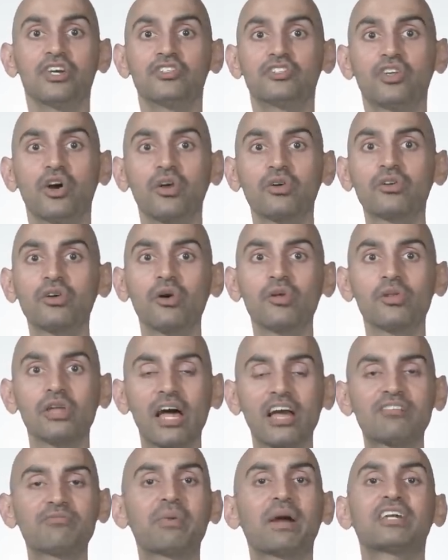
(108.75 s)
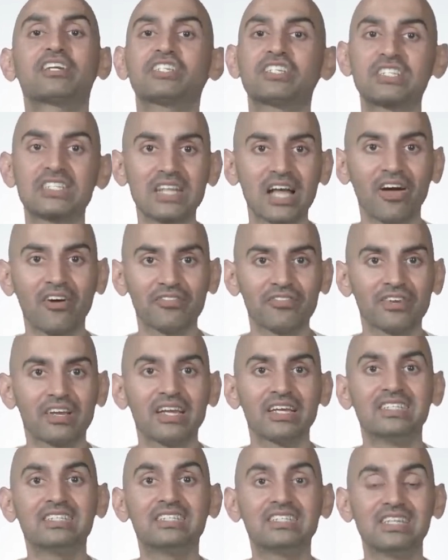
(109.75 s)
Don't go live by yourself.
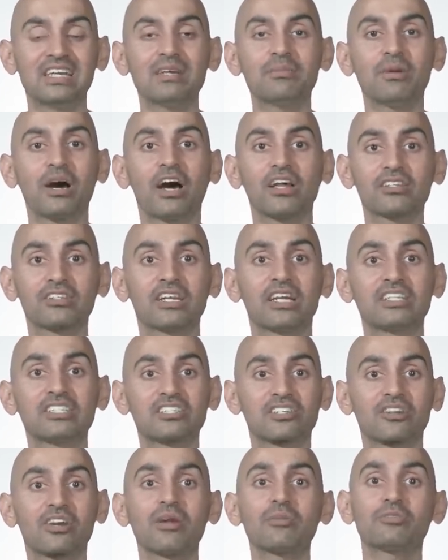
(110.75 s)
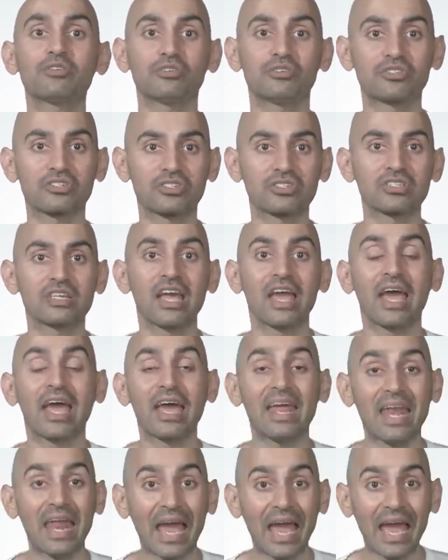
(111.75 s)
DM other Instagram users
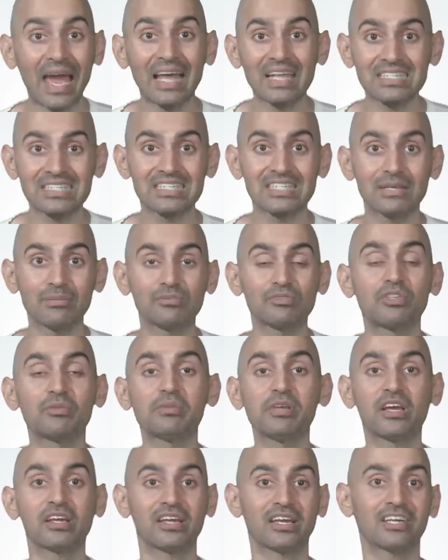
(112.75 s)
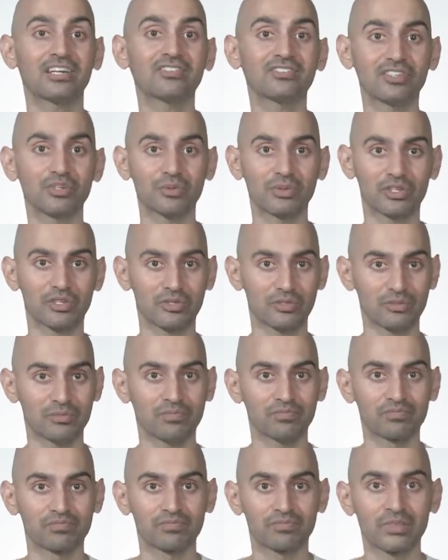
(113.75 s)
and ask them to be on an interview with you.
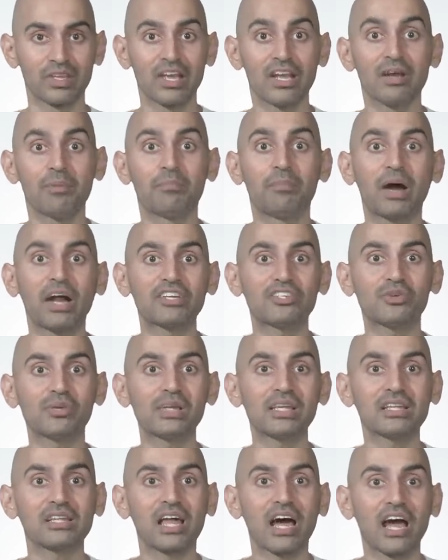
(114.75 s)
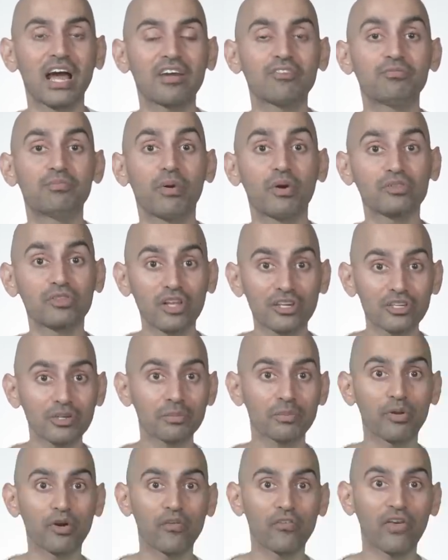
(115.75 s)
By doing live both on your
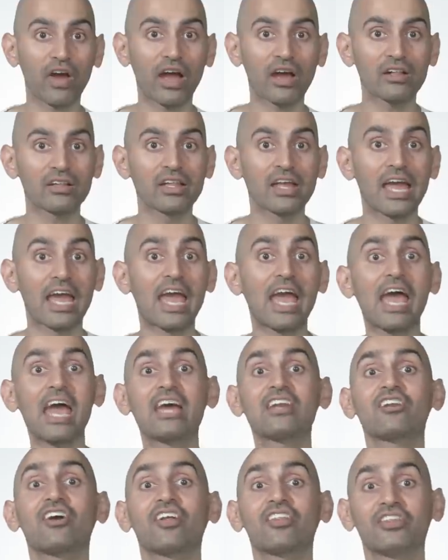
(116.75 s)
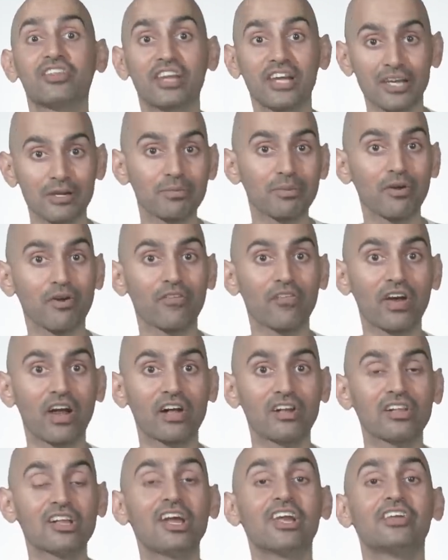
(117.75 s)
profile and on their
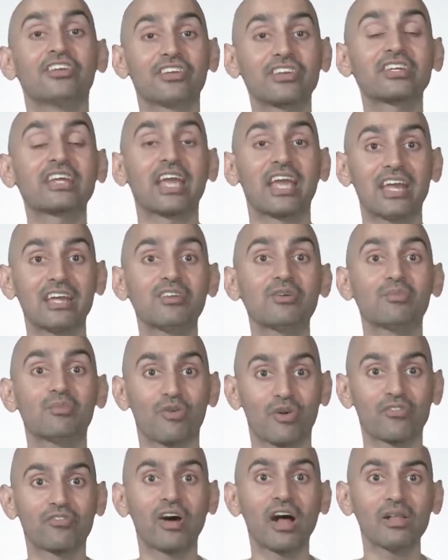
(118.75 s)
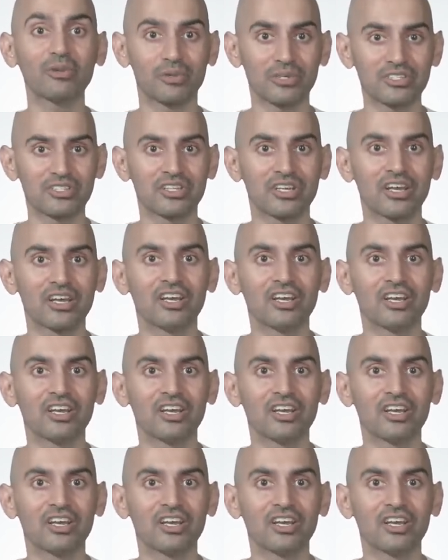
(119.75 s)
profile, you'll gain more followers.